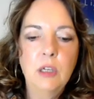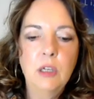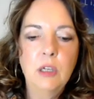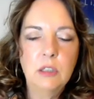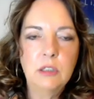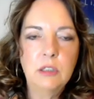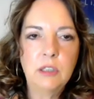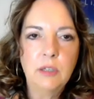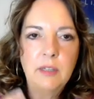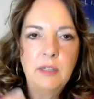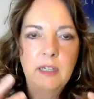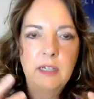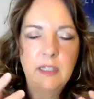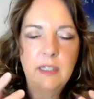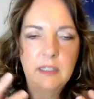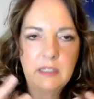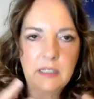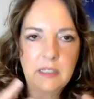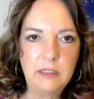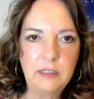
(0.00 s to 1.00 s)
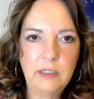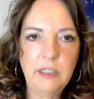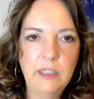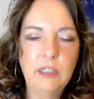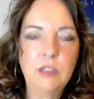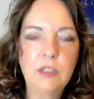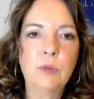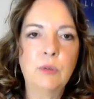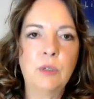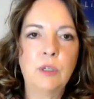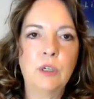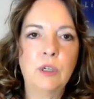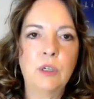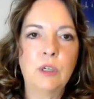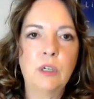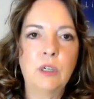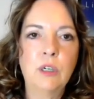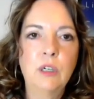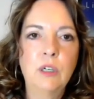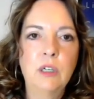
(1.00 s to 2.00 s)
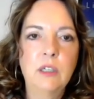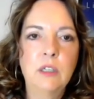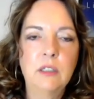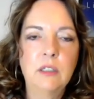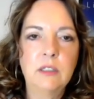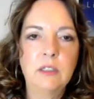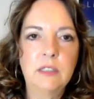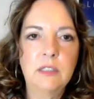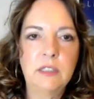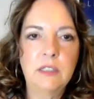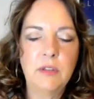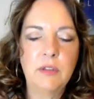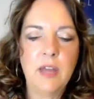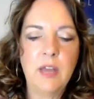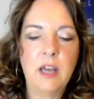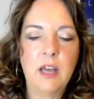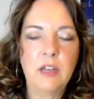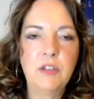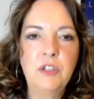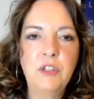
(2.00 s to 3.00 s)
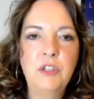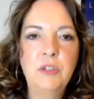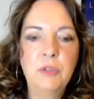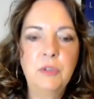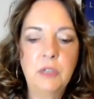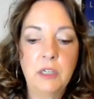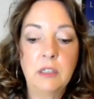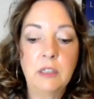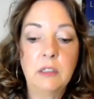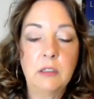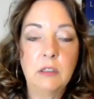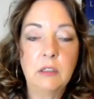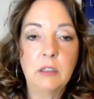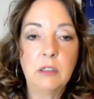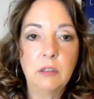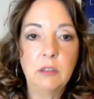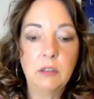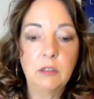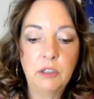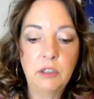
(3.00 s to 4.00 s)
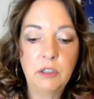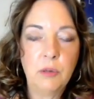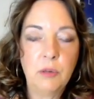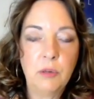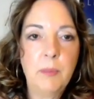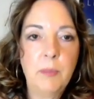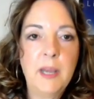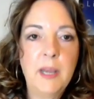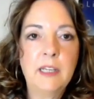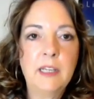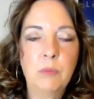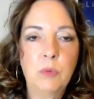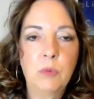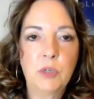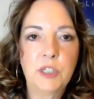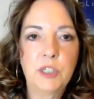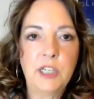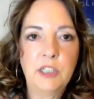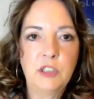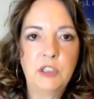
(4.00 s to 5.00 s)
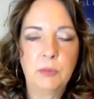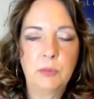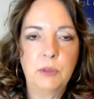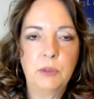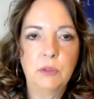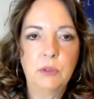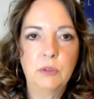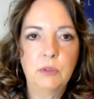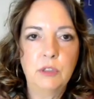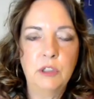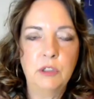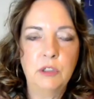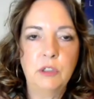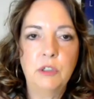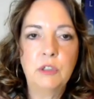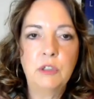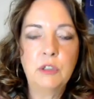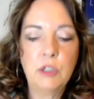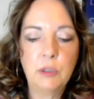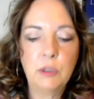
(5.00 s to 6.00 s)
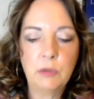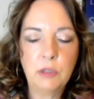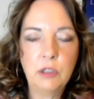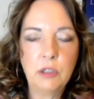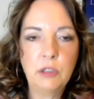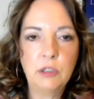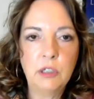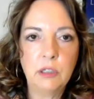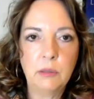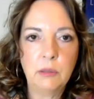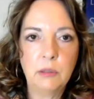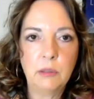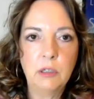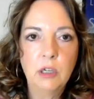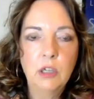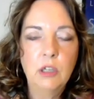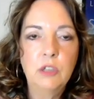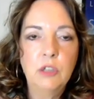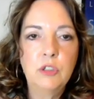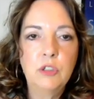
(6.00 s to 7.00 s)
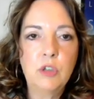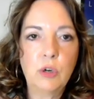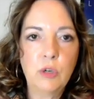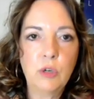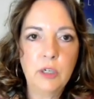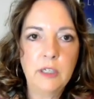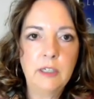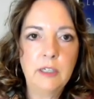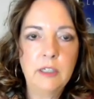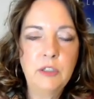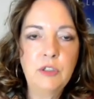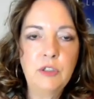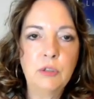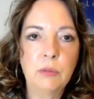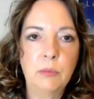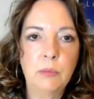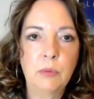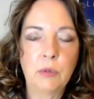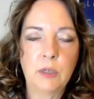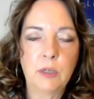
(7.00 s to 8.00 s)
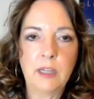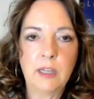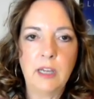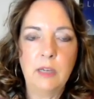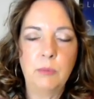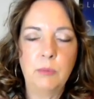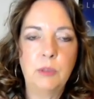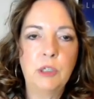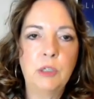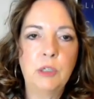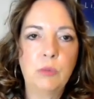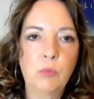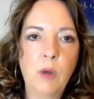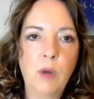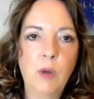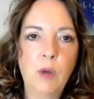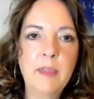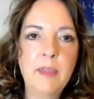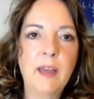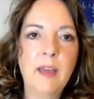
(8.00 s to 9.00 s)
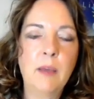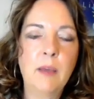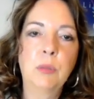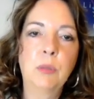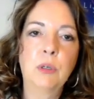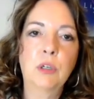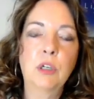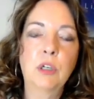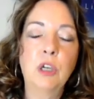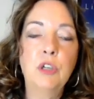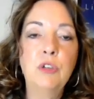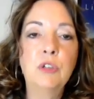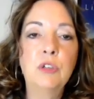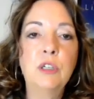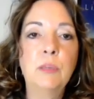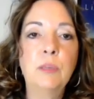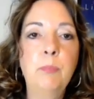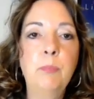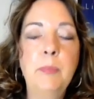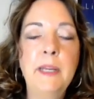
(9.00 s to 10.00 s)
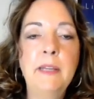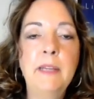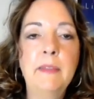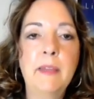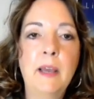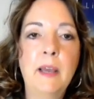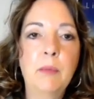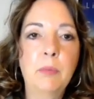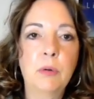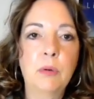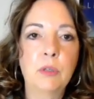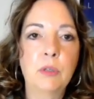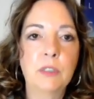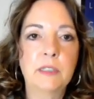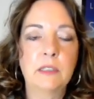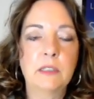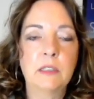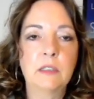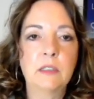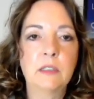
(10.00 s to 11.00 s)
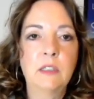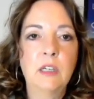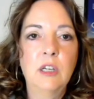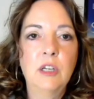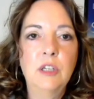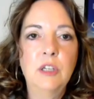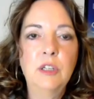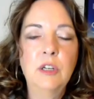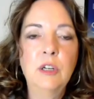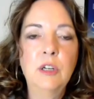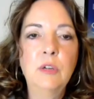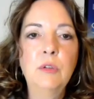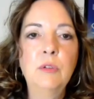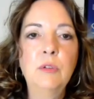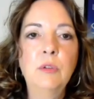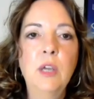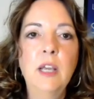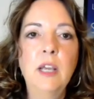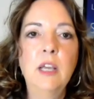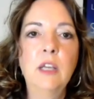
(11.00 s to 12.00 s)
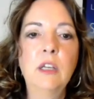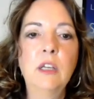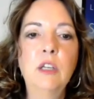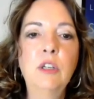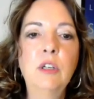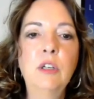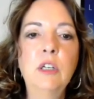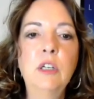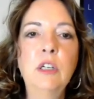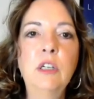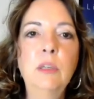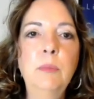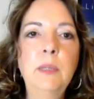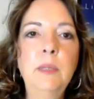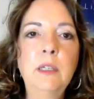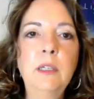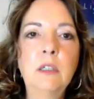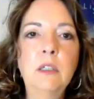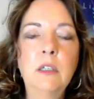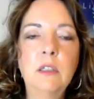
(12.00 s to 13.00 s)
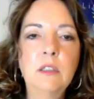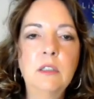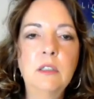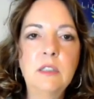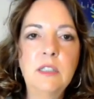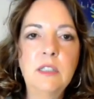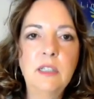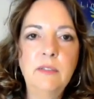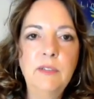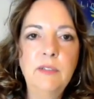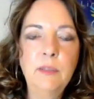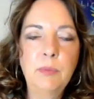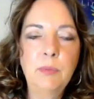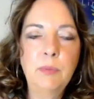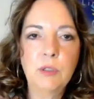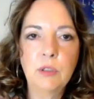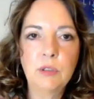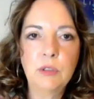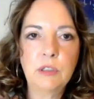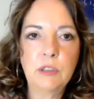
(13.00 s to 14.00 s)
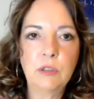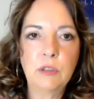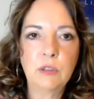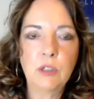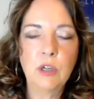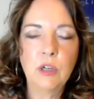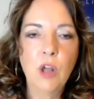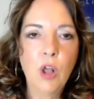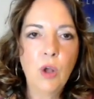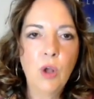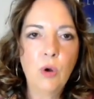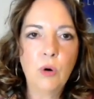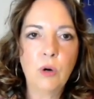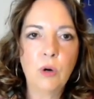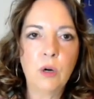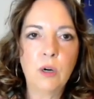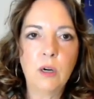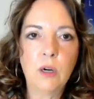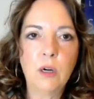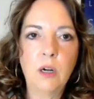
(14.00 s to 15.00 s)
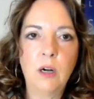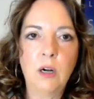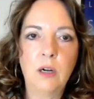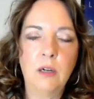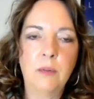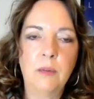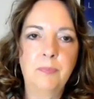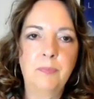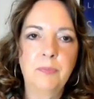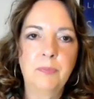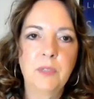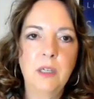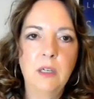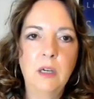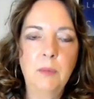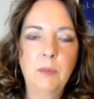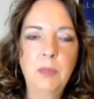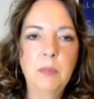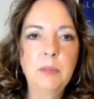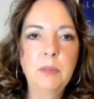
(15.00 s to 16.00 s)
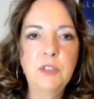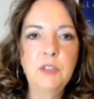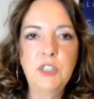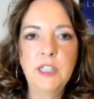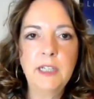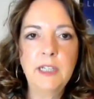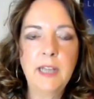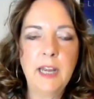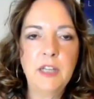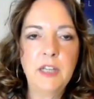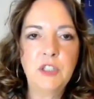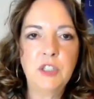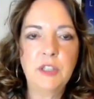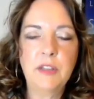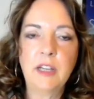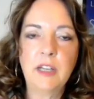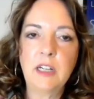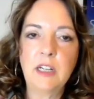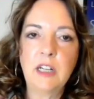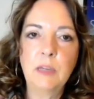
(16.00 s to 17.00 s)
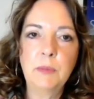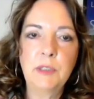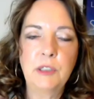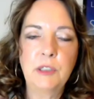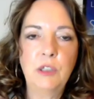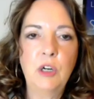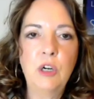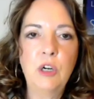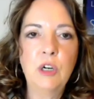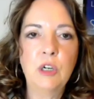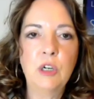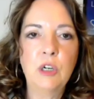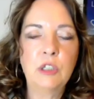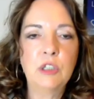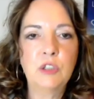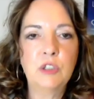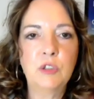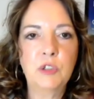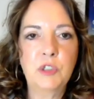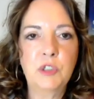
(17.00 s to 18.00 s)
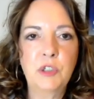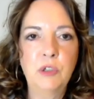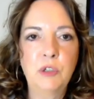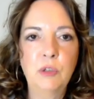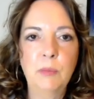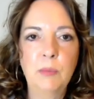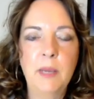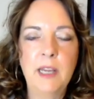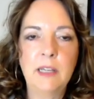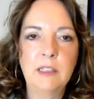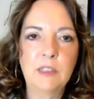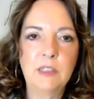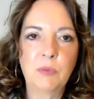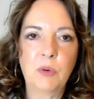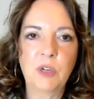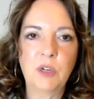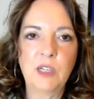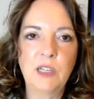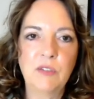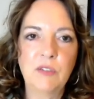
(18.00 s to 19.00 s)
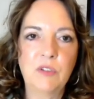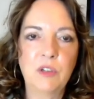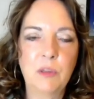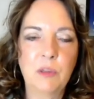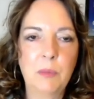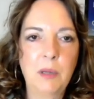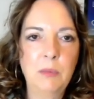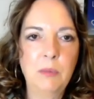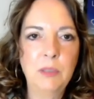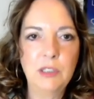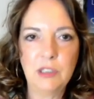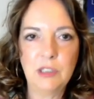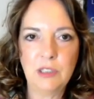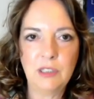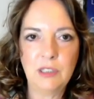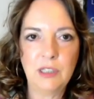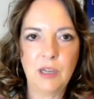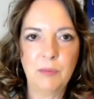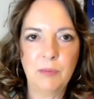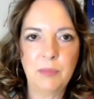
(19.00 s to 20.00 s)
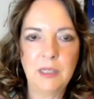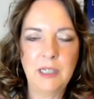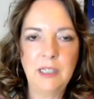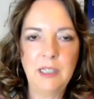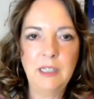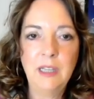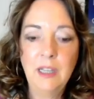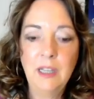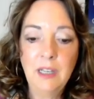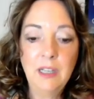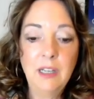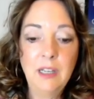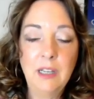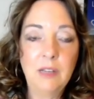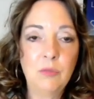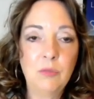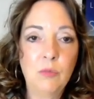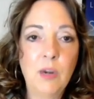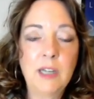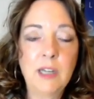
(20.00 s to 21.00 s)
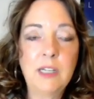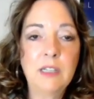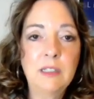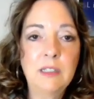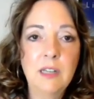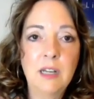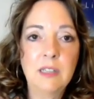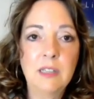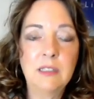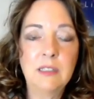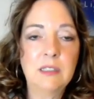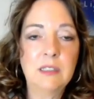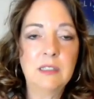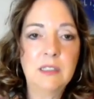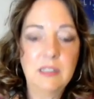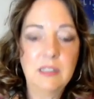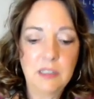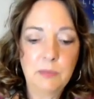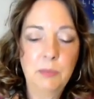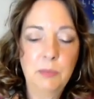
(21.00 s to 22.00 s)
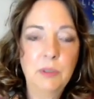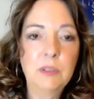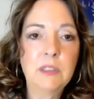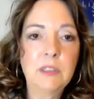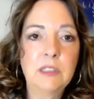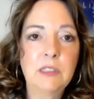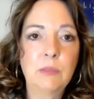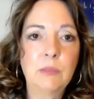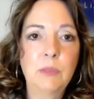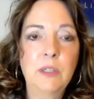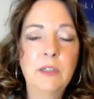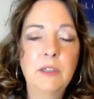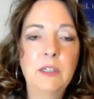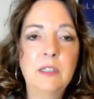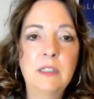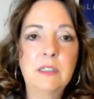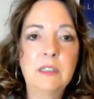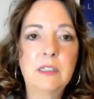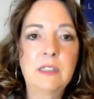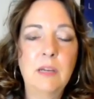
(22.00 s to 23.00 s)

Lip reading: so that it's clearer, so that you can, make it more tangible. You can turn it into a board game. You can write that book. You can meet that person. It could be a TV producer or a publishing agent that comes along because your soulmate's working for the publishing company and recognizes this book is the one that needs to